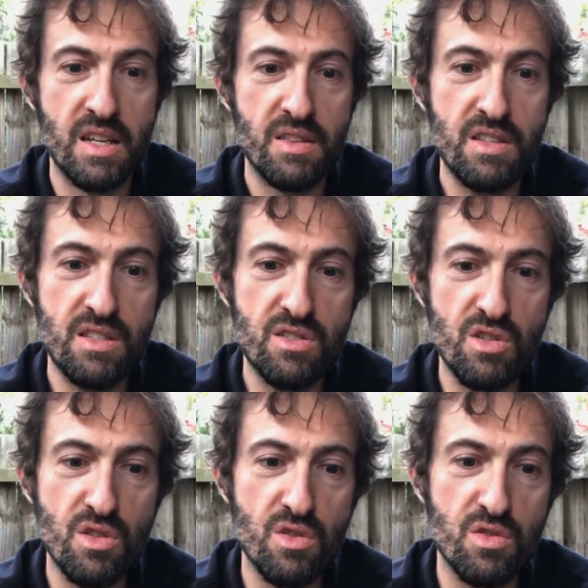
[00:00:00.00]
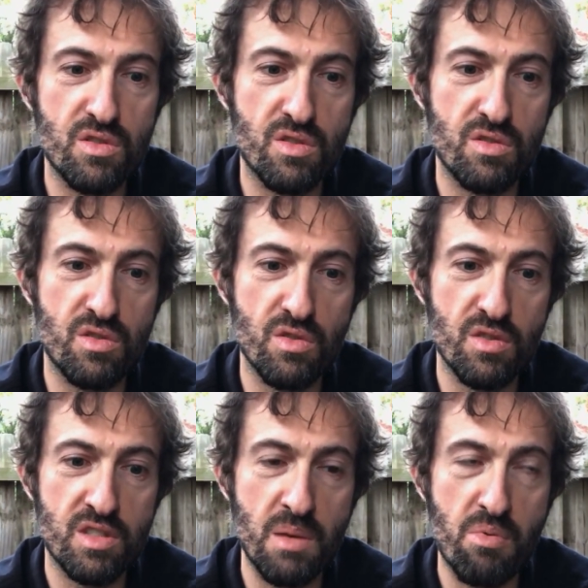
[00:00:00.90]
This is used to
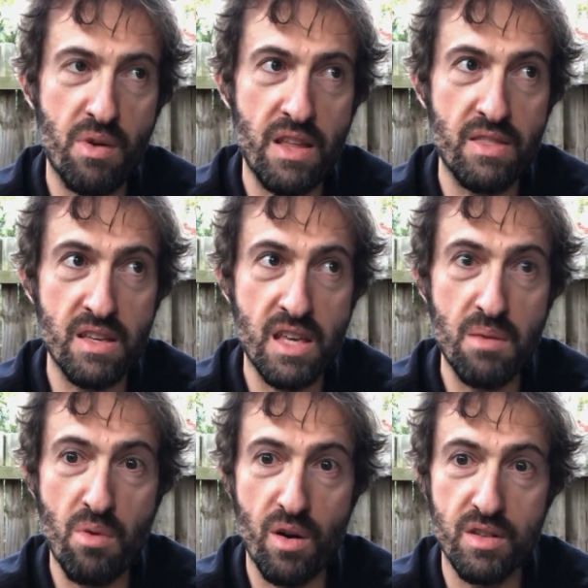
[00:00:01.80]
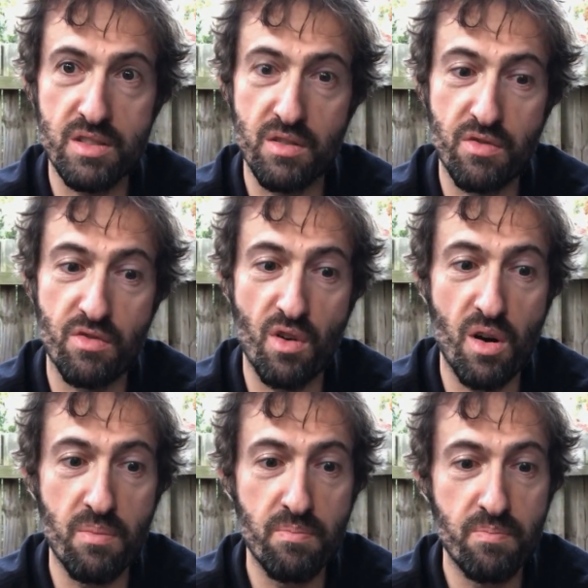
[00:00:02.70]
separate the gearbox
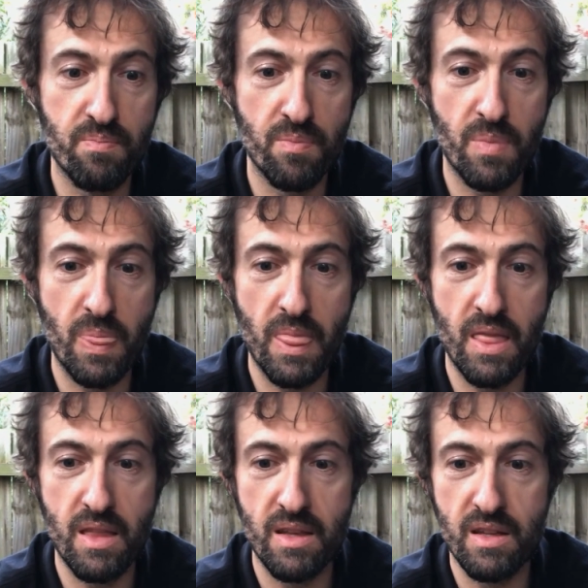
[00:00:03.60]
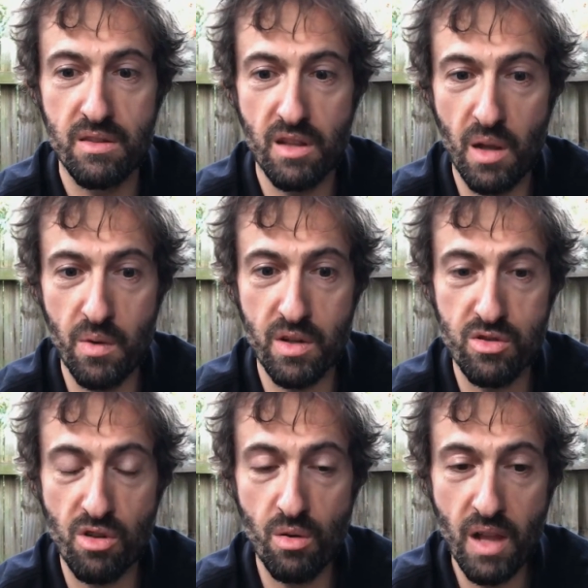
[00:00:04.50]
from the lower
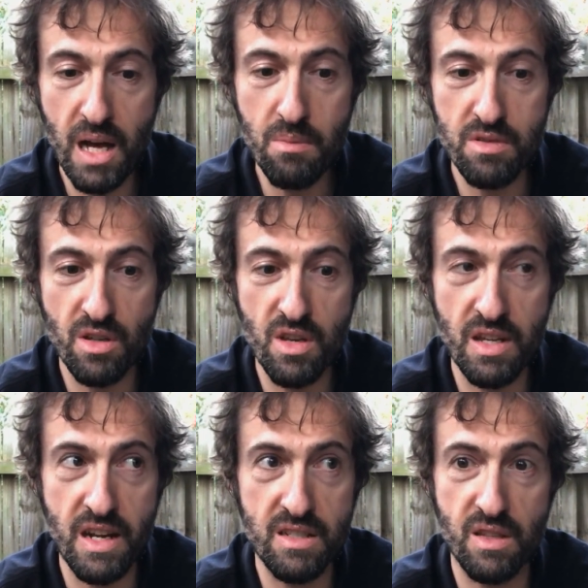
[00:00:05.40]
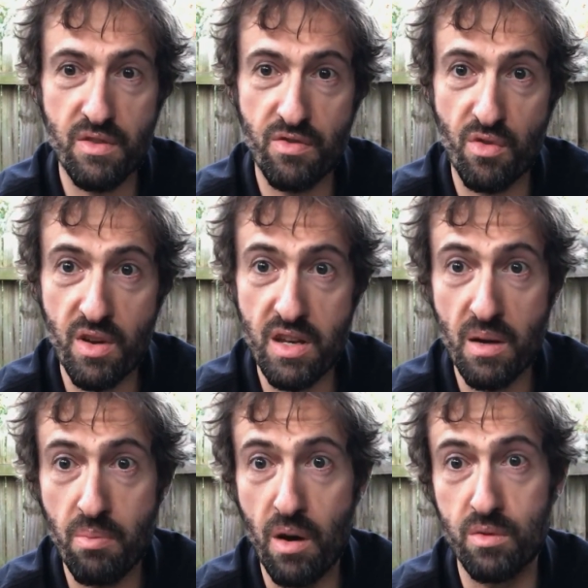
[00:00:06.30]
control arm so you can actually free a
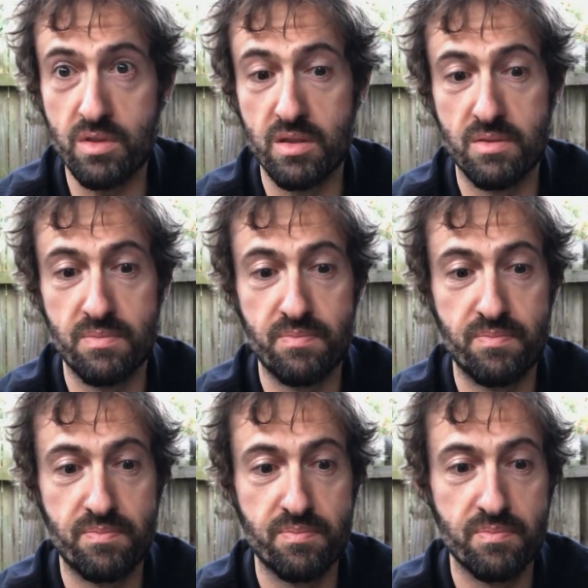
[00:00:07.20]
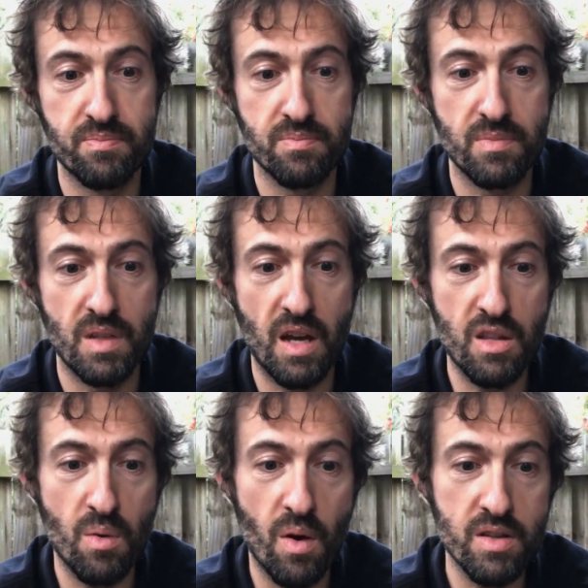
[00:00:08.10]
bolt.
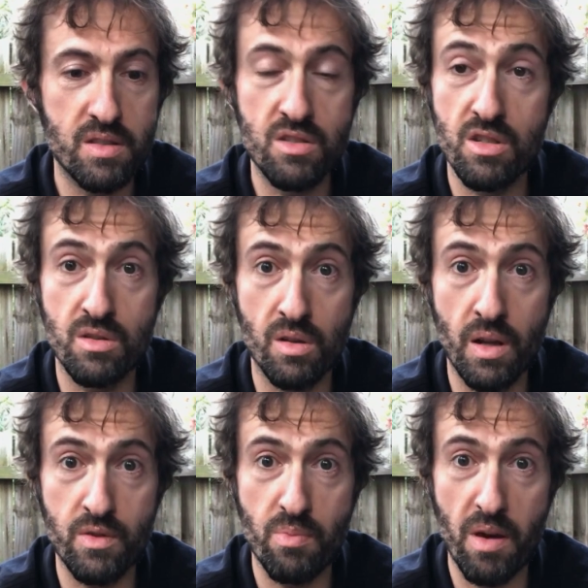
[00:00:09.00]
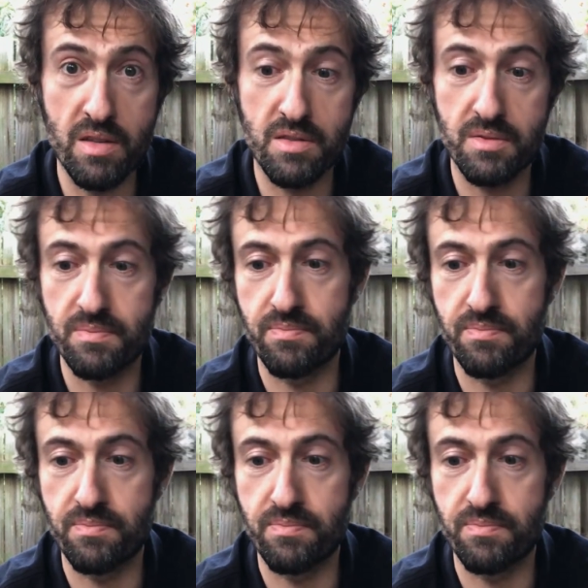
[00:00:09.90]
Otherwise, there's just not enough space.